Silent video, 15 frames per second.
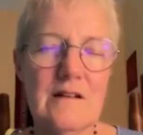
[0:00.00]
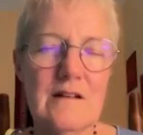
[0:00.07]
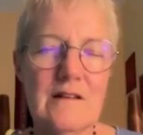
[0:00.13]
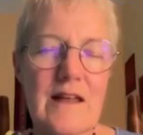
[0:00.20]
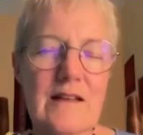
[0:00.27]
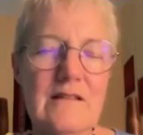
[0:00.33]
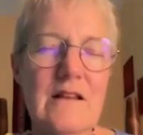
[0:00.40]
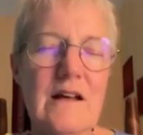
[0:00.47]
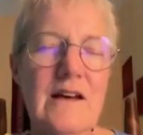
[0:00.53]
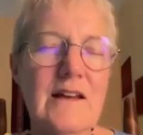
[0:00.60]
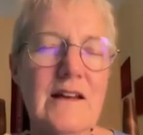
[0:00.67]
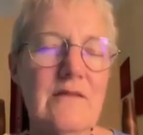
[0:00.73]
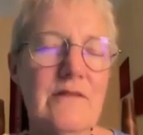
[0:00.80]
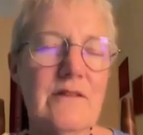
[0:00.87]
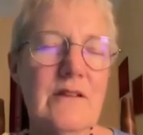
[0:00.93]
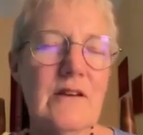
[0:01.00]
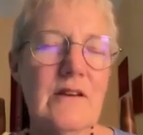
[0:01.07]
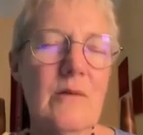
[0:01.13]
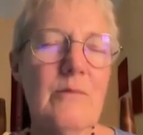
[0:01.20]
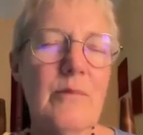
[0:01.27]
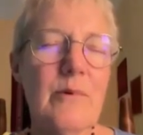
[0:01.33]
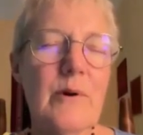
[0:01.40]
That light filling our
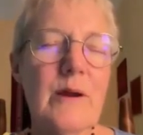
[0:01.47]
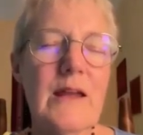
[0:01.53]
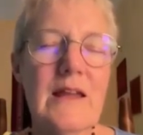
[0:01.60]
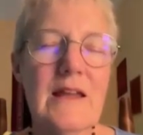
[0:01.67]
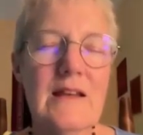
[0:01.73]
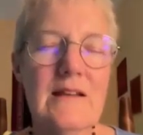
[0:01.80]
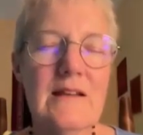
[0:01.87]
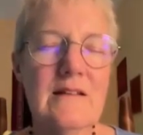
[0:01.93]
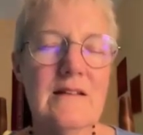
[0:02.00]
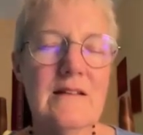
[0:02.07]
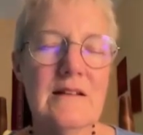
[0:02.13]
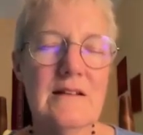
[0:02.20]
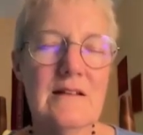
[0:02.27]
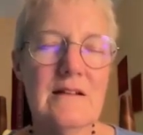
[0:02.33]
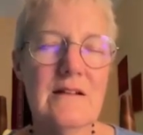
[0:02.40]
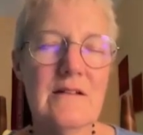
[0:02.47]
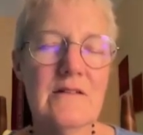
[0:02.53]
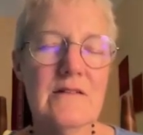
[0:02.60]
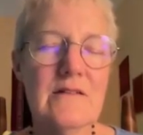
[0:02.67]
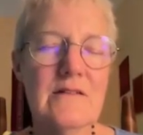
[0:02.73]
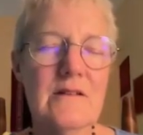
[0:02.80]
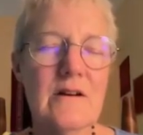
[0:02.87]
brain, our
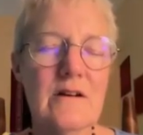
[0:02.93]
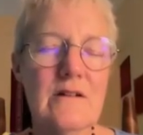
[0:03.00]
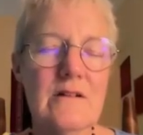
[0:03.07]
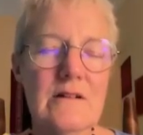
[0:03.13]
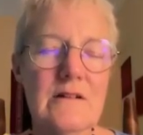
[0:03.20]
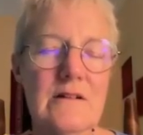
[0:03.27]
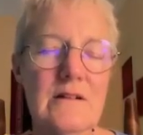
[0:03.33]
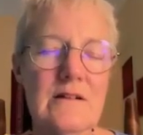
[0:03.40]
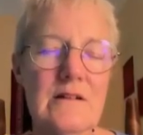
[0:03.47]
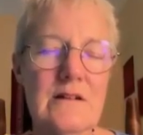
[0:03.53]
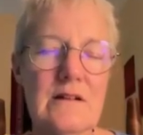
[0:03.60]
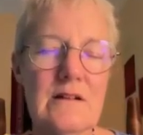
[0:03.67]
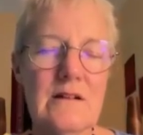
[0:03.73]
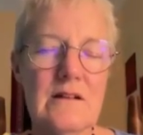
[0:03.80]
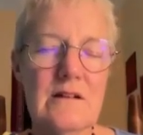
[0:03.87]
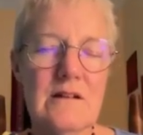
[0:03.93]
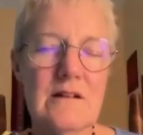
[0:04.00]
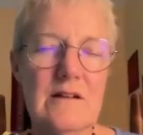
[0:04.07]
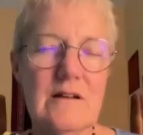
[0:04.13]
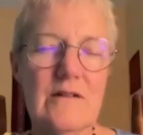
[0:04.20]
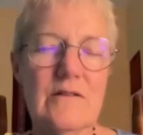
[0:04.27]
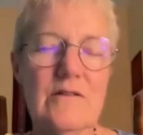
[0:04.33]
skull,
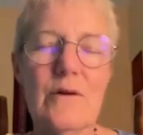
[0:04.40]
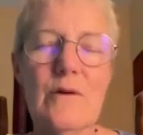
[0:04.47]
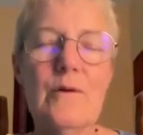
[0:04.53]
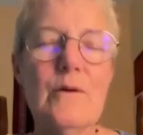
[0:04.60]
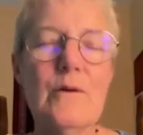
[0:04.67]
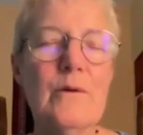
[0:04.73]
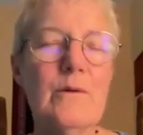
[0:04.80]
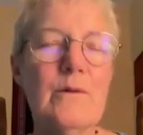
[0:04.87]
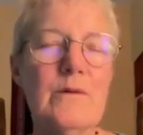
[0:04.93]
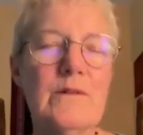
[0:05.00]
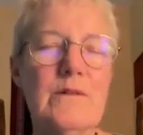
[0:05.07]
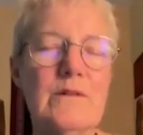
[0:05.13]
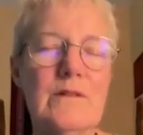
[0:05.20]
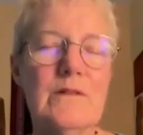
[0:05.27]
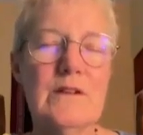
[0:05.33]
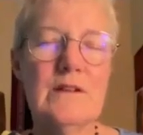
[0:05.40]
our toes,